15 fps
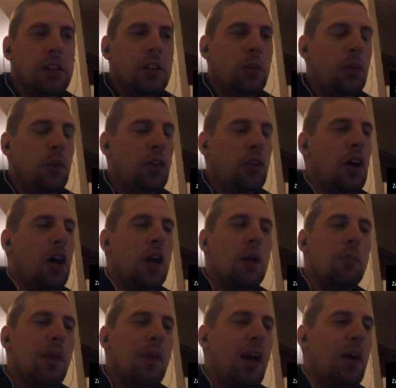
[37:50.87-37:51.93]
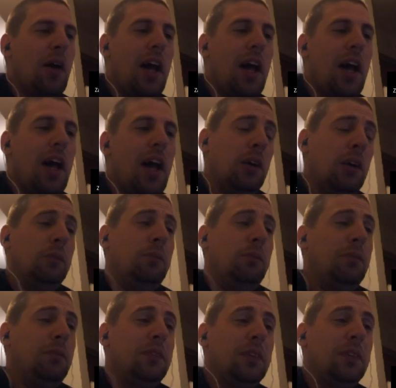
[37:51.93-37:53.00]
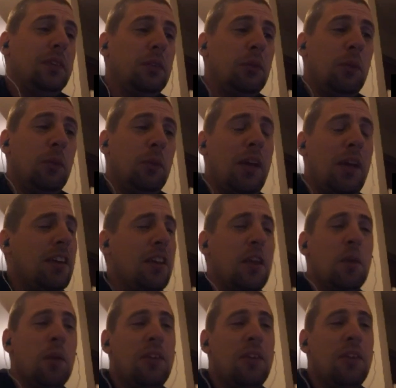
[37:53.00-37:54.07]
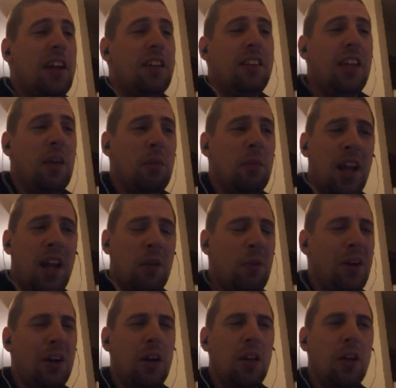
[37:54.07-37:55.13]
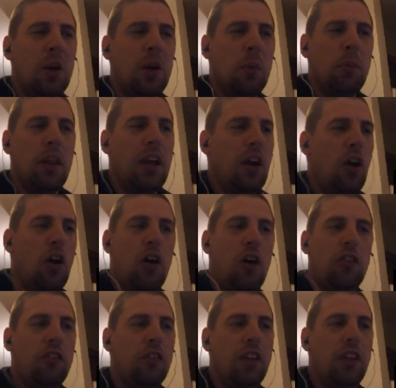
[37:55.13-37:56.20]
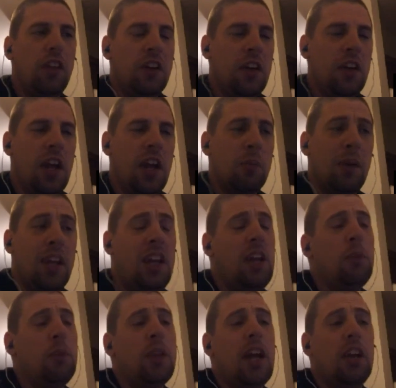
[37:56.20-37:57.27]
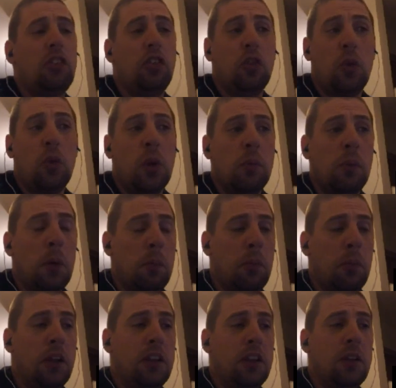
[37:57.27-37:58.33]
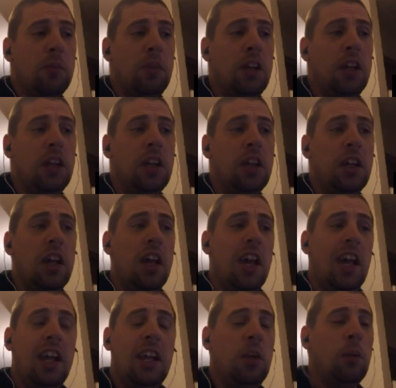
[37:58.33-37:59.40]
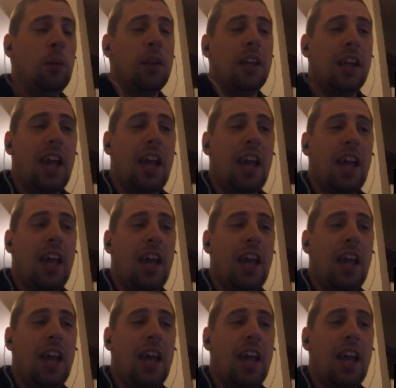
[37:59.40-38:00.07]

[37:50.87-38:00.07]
was talking about how we basically almost had the same lineup. We were a little play off here and there, but he was actually scoring more points than me, and he wasn't cashing.